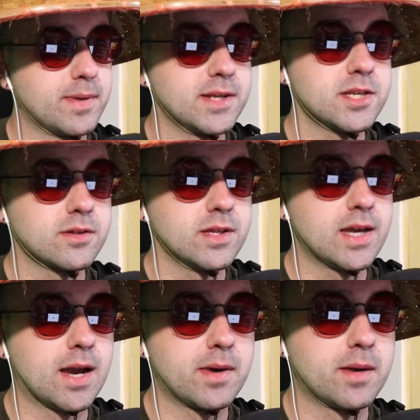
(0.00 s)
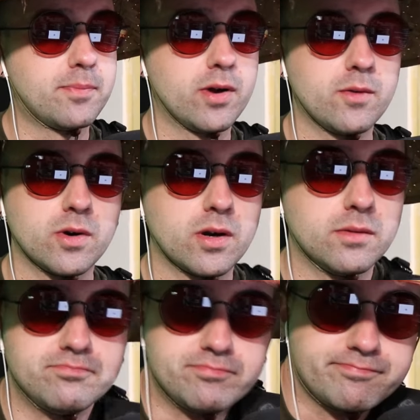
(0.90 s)
basically, I'm at a point
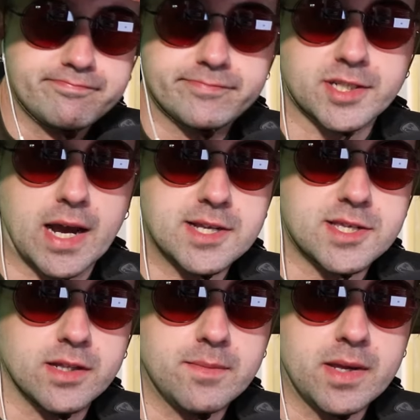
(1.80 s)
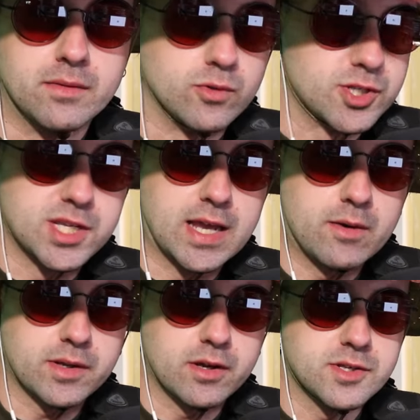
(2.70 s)
where sky's the limit. We'll see
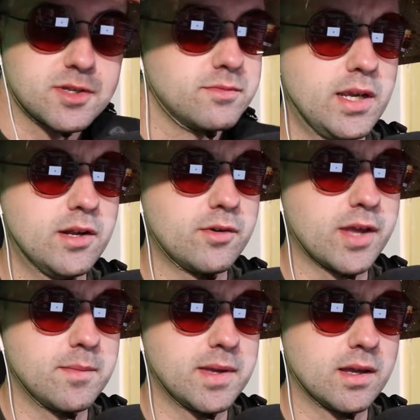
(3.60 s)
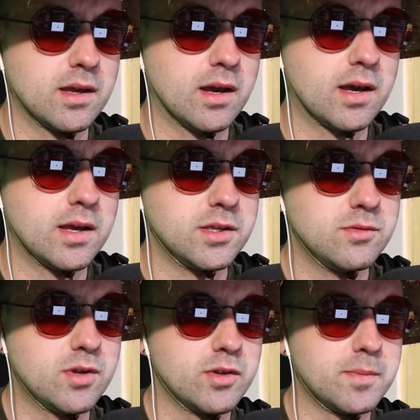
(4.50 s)
how it goes. Hito Gaming,
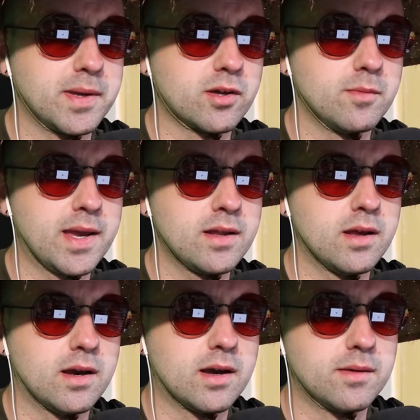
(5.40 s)
you know the Pickle Man?